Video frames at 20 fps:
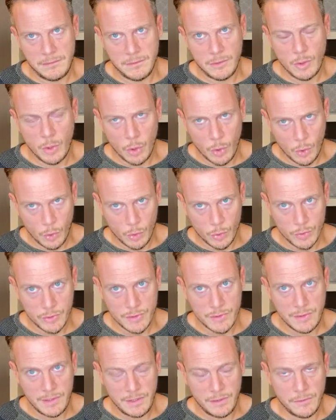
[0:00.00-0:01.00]

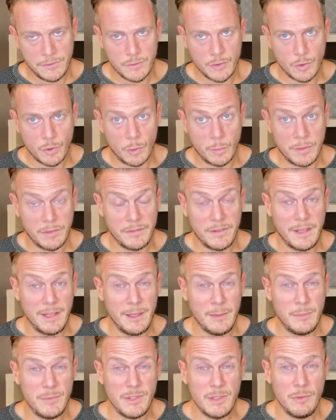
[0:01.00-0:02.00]
caused enough trauma for
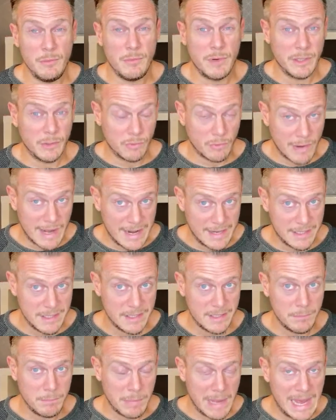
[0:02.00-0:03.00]
him to
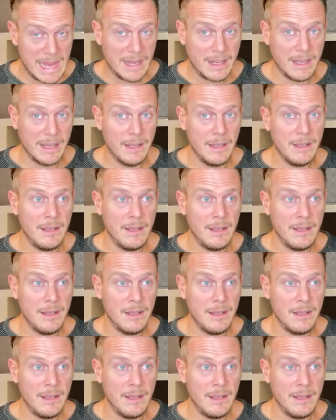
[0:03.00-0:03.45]
regress back